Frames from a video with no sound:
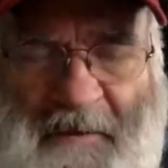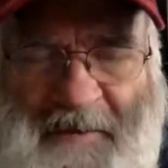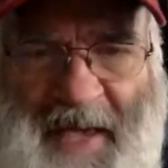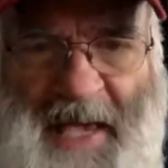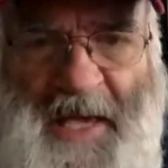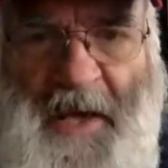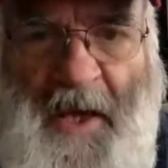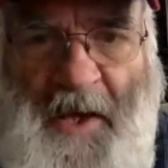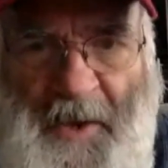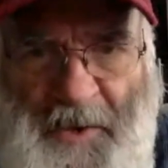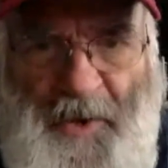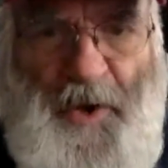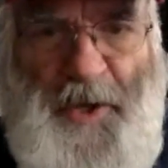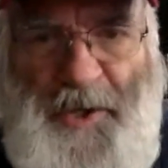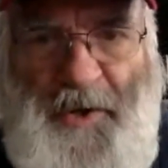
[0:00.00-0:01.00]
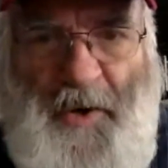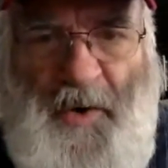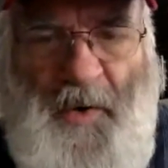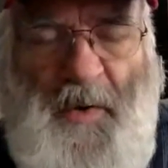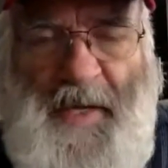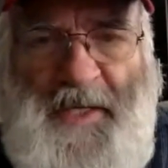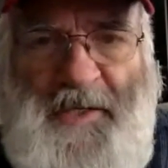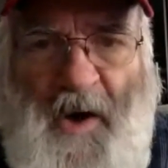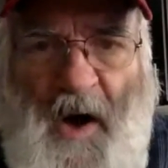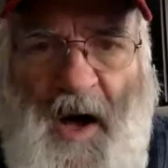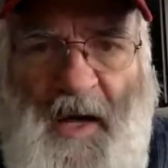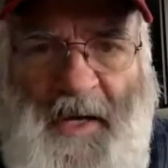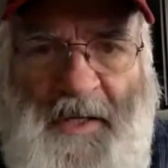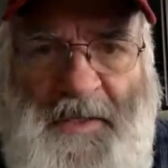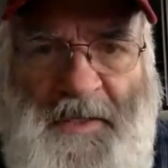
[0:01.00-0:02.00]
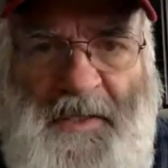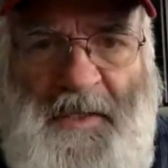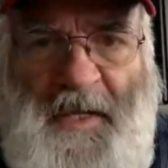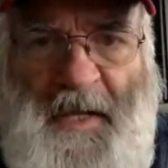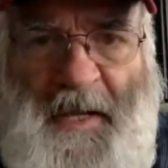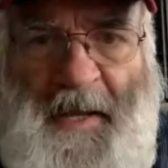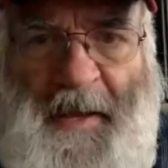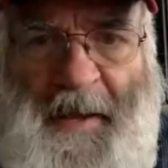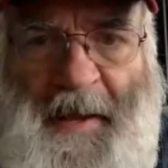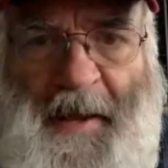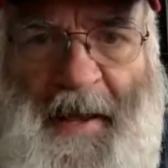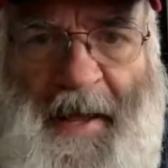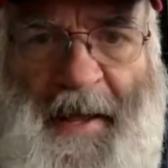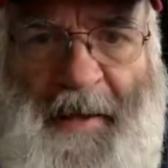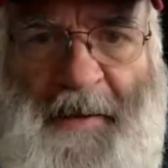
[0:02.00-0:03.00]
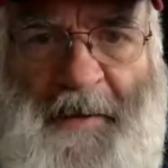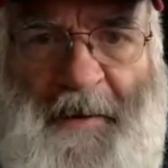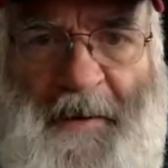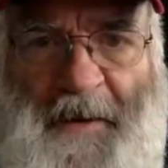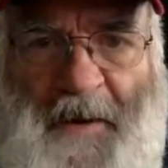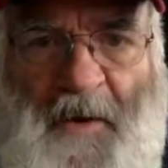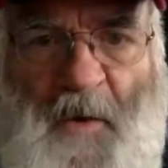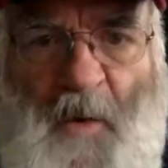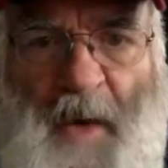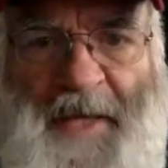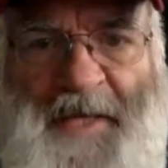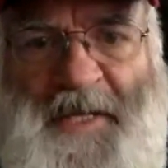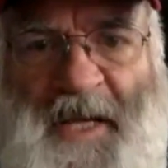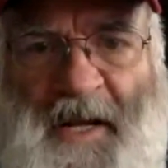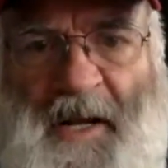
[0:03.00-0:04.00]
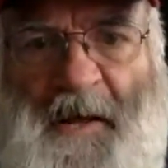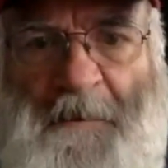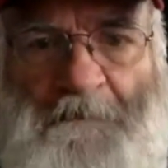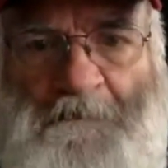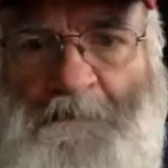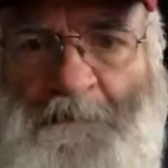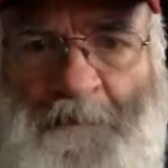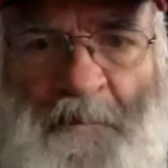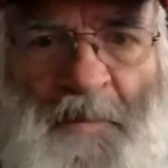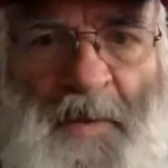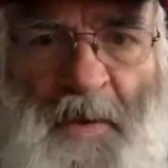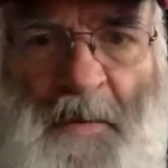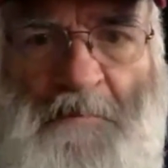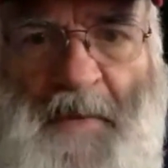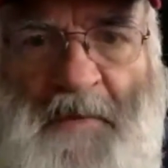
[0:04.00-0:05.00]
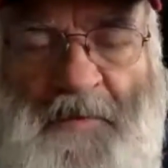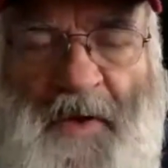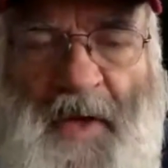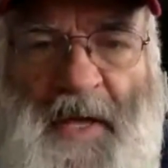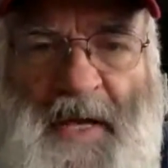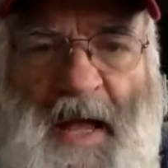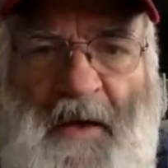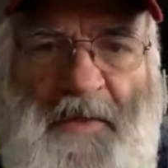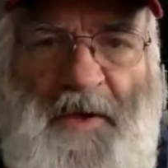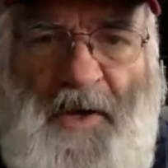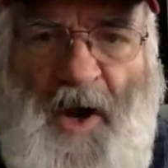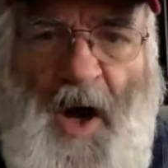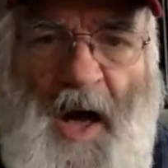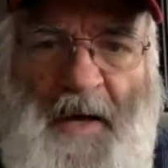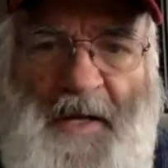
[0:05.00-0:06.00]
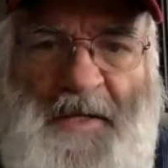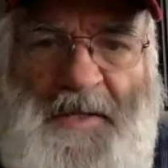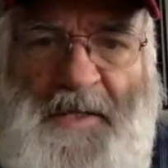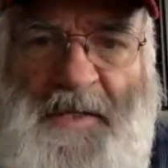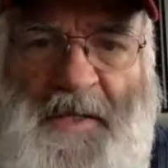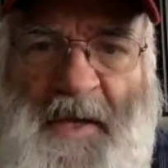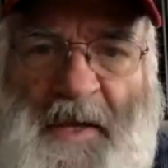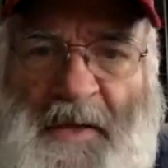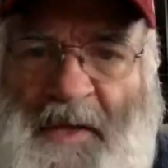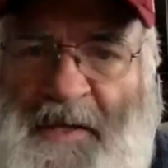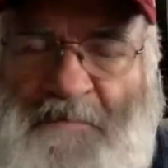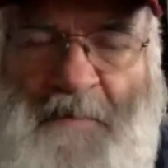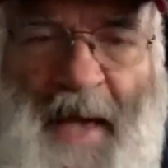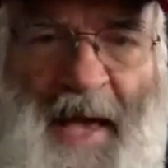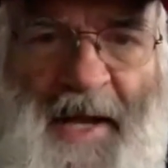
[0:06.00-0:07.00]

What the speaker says: he could go to his caucus. And, why is he going to be? Now, the caucus, this bad